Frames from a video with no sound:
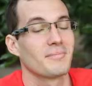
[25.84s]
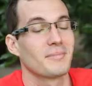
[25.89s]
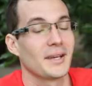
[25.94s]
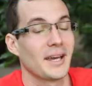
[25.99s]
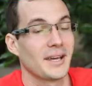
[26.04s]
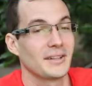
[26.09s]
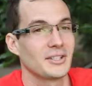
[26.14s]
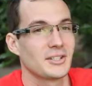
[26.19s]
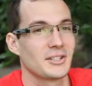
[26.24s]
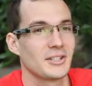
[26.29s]

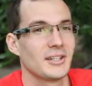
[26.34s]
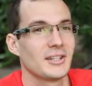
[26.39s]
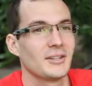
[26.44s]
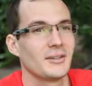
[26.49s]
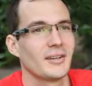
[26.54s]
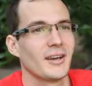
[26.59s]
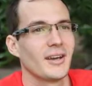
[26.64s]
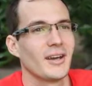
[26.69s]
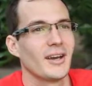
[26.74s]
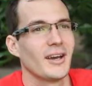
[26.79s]

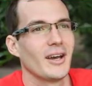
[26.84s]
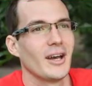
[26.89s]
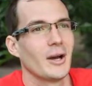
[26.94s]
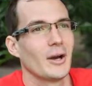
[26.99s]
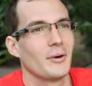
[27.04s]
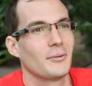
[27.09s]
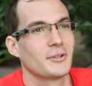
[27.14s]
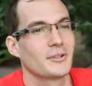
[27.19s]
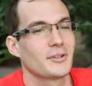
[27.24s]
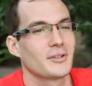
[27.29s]
PhD
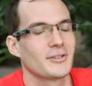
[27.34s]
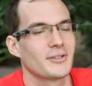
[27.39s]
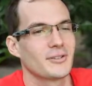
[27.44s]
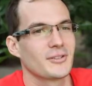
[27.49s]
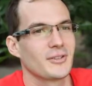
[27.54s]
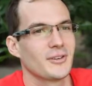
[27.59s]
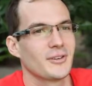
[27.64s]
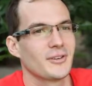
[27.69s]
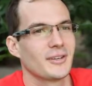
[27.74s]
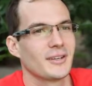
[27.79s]
was
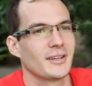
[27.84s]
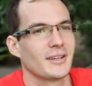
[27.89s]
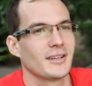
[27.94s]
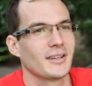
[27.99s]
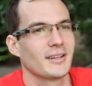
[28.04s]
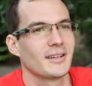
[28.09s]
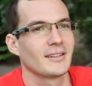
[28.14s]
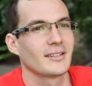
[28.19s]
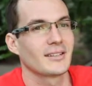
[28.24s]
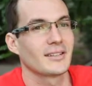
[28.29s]

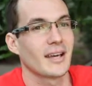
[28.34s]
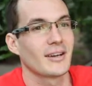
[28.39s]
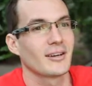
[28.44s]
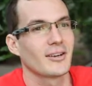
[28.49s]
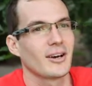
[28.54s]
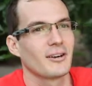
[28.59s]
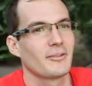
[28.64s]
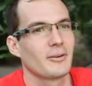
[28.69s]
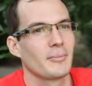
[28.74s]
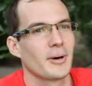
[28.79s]
concerning
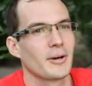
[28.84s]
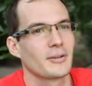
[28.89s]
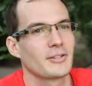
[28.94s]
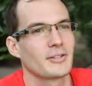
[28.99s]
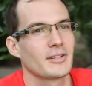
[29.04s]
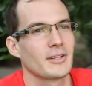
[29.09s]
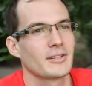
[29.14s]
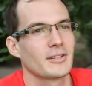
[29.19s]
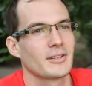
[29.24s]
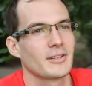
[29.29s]
satellite remote
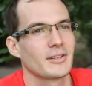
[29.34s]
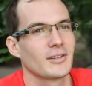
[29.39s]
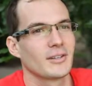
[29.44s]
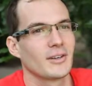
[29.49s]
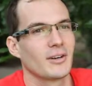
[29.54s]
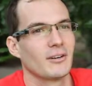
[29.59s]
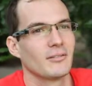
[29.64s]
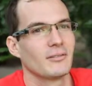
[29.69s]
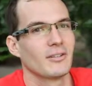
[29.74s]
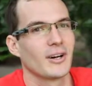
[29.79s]
sensing
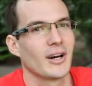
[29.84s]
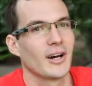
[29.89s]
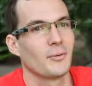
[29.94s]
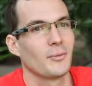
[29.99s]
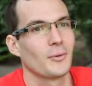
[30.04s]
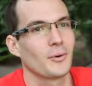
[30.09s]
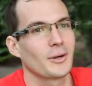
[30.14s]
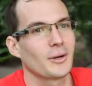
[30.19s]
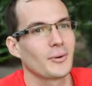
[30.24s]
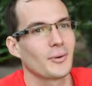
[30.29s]
of
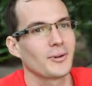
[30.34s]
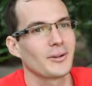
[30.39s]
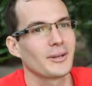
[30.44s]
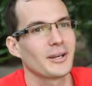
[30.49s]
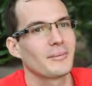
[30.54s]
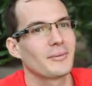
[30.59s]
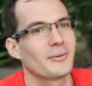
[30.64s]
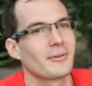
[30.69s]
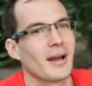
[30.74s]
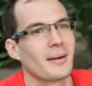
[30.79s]
water quality
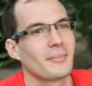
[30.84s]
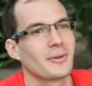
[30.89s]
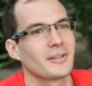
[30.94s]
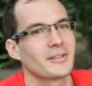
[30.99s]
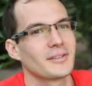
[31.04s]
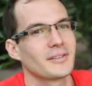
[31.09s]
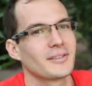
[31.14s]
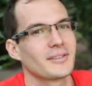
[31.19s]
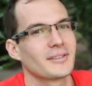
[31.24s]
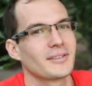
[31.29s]

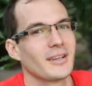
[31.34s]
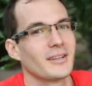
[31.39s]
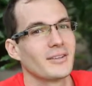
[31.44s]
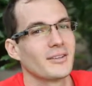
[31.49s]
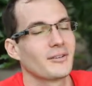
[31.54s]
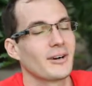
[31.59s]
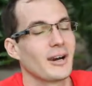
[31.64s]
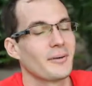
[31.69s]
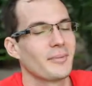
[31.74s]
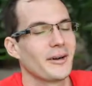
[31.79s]
parameters in the
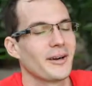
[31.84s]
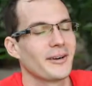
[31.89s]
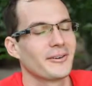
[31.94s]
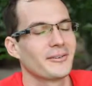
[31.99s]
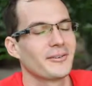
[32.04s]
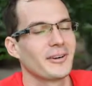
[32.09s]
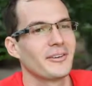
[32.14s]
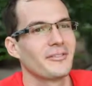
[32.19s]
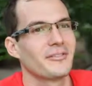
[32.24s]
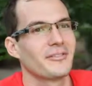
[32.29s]
Great Barrier
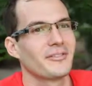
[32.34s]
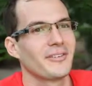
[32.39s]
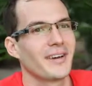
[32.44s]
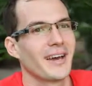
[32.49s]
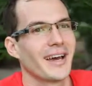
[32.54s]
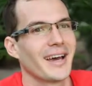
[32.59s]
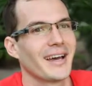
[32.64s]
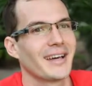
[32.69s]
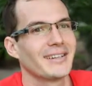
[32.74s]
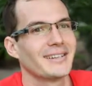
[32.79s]
Reef,
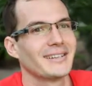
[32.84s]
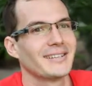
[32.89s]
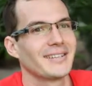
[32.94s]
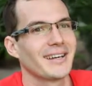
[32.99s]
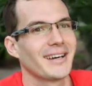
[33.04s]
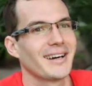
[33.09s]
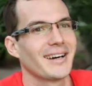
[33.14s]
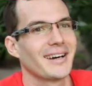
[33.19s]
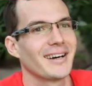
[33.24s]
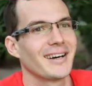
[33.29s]
and
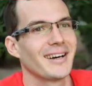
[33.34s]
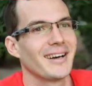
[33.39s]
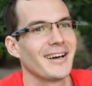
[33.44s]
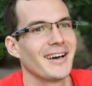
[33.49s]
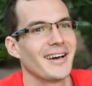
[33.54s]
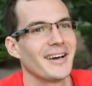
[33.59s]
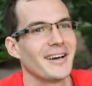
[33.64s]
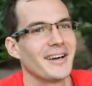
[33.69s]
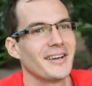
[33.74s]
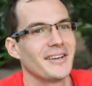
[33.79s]

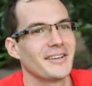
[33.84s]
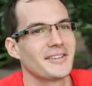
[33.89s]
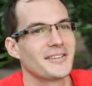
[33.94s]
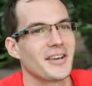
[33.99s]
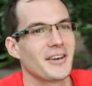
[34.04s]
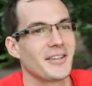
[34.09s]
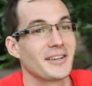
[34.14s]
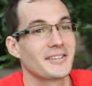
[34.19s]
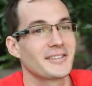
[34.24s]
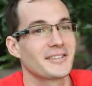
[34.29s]

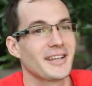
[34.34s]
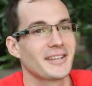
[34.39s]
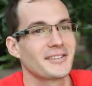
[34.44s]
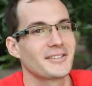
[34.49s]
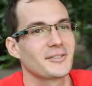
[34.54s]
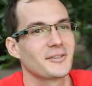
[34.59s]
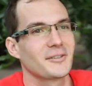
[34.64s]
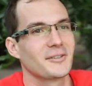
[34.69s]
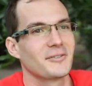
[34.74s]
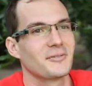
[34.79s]
so that's
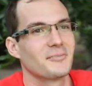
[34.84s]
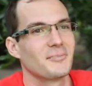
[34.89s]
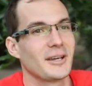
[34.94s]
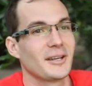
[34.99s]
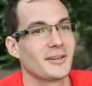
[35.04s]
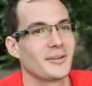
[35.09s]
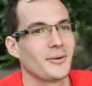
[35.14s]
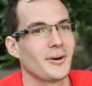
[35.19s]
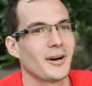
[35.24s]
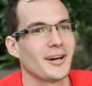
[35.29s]
sort of
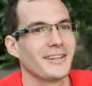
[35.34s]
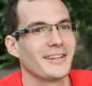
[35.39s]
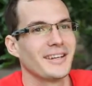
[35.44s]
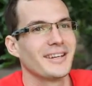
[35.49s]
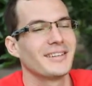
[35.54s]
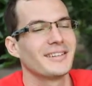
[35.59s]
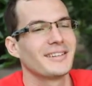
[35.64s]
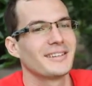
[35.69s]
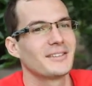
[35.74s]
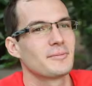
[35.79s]
been quite
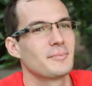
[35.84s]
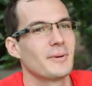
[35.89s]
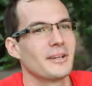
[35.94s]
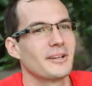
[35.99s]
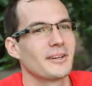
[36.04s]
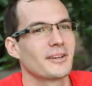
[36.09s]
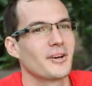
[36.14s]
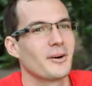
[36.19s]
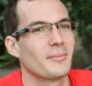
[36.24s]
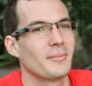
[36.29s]
neat. It's been
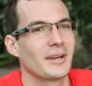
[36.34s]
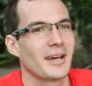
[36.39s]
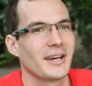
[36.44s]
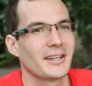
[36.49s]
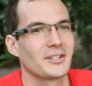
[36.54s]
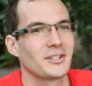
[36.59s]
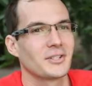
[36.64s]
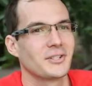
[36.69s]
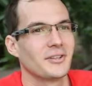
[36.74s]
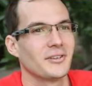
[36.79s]
a
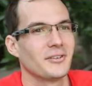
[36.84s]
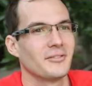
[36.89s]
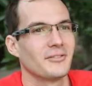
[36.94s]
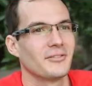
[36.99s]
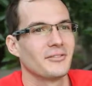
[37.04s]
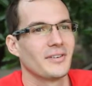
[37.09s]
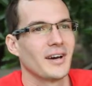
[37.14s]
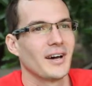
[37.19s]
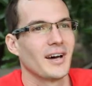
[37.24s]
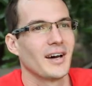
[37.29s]
combination
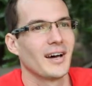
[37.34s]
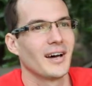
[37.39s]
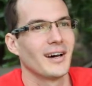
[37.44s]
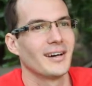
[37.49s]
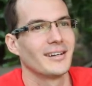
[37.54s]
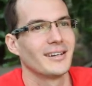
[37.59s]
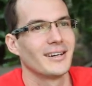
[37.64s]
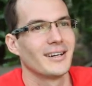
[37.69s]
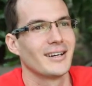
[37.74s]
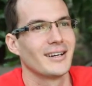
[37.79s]
of
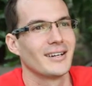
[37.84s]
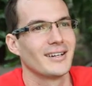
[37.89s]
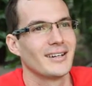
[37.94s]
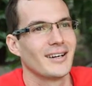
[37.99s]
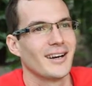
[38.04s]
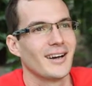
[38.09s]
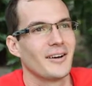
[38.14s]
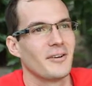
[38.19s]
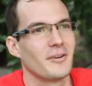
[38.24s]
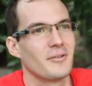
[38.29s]

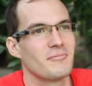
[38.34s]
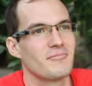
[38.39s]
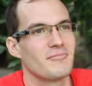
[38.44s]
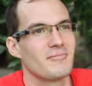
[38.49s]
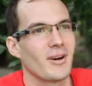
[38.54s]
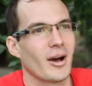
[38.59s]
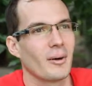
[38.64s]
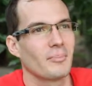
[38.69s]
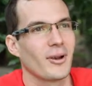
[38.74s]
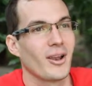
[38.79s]

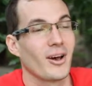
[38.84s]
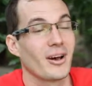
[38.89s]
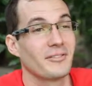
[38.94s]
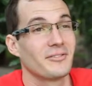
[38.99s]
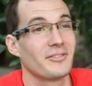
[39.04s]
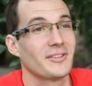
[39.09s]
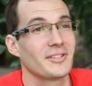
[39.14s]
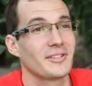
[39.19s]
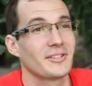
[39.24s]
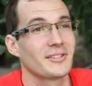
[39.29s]
applied
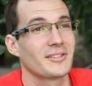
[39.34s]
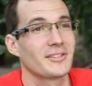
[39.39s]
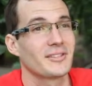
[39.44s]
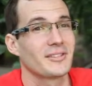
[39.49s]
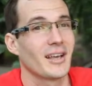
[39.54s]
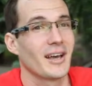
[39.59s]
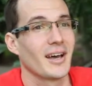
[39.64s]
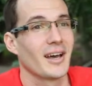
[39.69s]
physics,